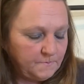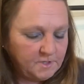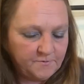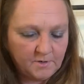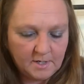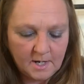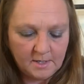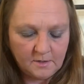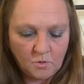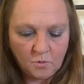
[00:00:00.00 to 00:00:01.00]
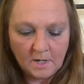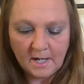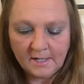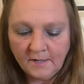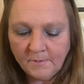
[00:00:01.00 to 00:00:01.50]
different kind of cord.
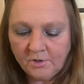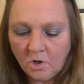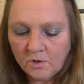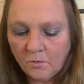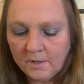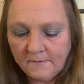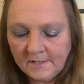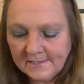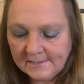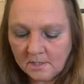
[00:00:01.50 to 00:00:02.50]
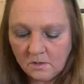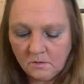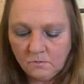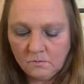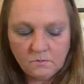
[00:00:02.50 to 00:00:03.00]
I gave my daughter one of these, so